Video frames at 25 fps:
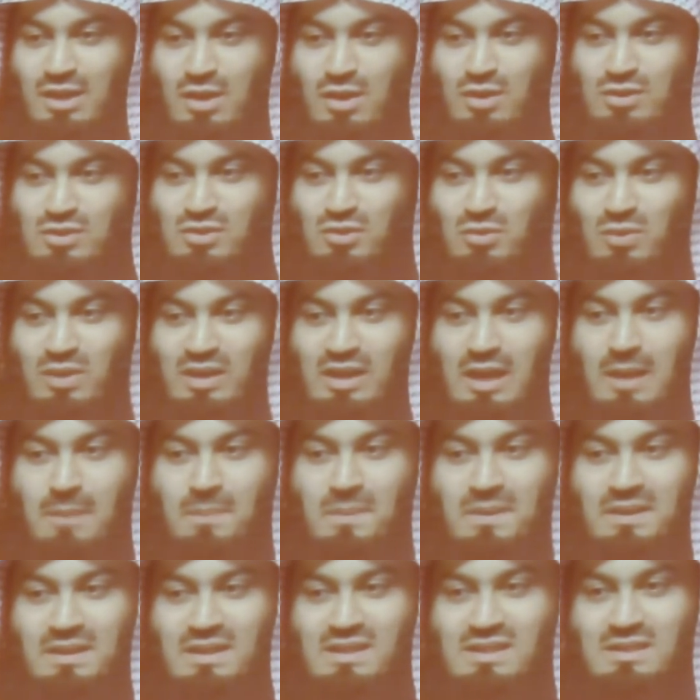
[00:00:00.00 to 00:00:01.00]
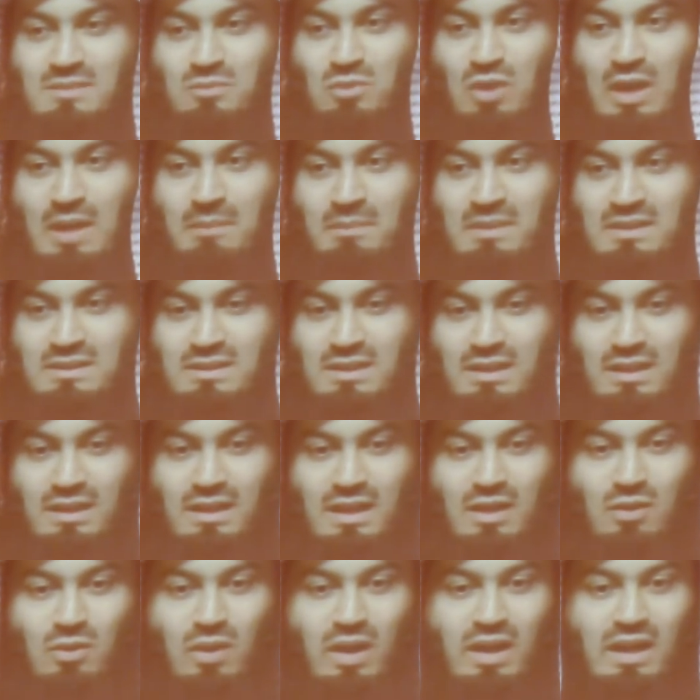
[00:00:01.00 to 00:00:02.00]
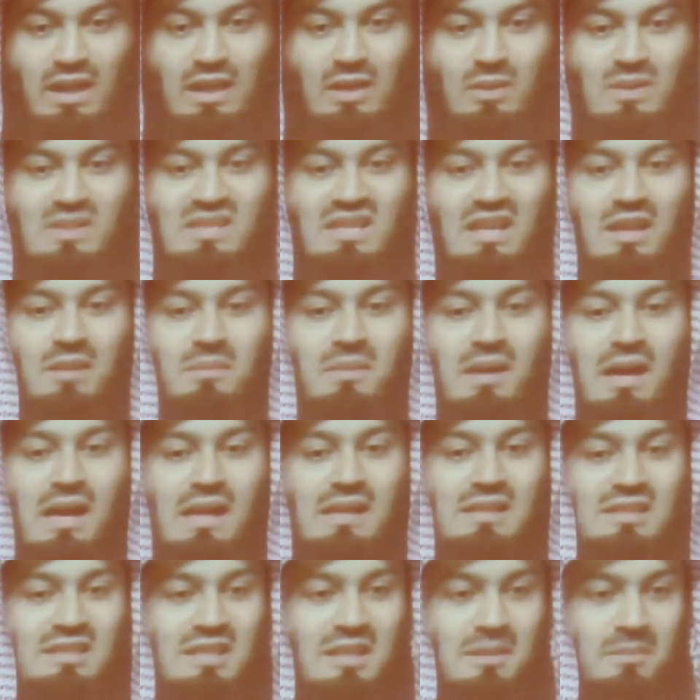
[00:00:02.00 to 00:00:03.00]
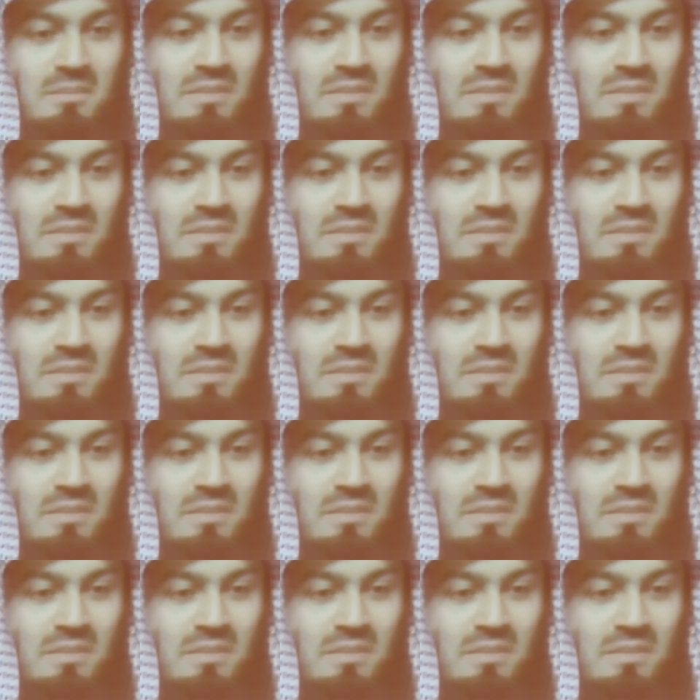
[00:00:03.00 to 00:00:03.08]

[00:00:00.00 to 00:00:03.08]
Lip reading: So what happened is Muhammad sallallahu alayhi wasallam asked him,